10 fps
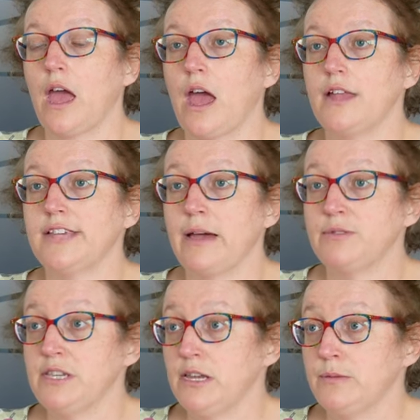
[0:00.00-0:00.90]

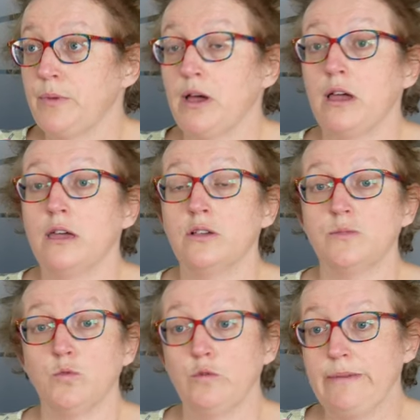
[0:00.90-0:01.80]
adapted by a
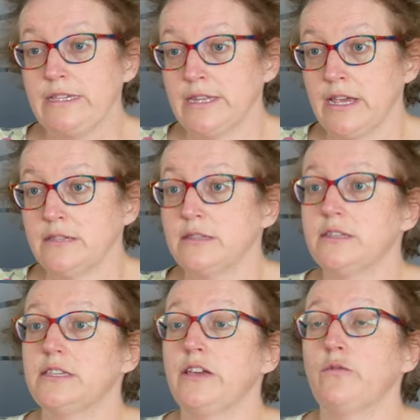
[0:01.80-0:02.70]
small business to
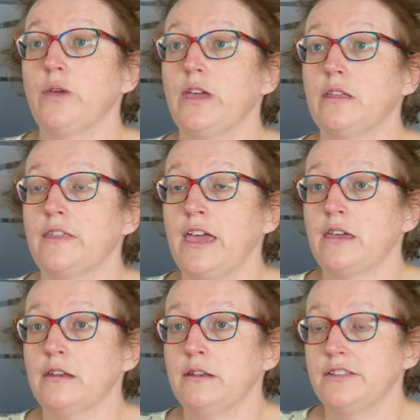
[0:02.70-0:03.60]
see if we, they
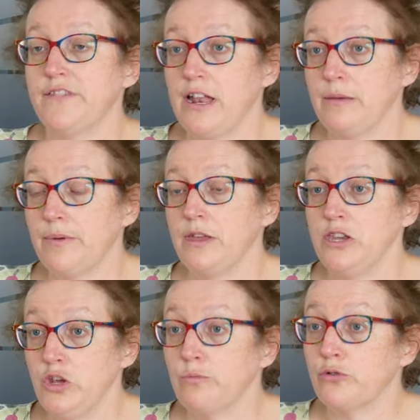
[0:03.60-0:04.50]
can develop a
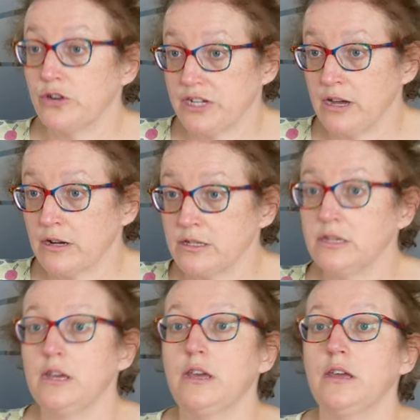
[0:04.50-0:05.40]
new product
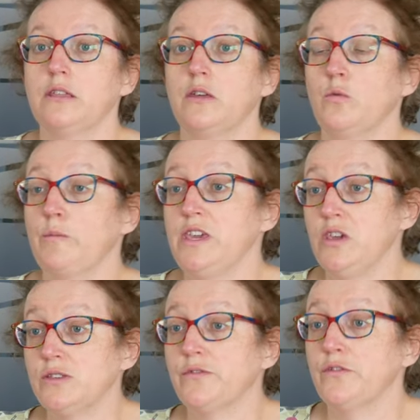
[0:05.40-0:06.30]
that will be
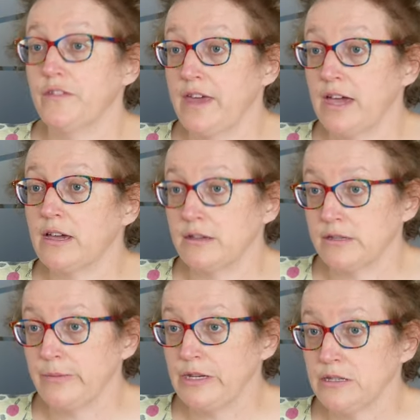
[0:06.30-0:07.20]
useful for their
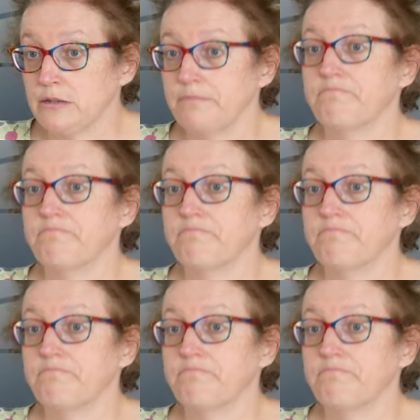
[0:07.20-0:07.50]
customers.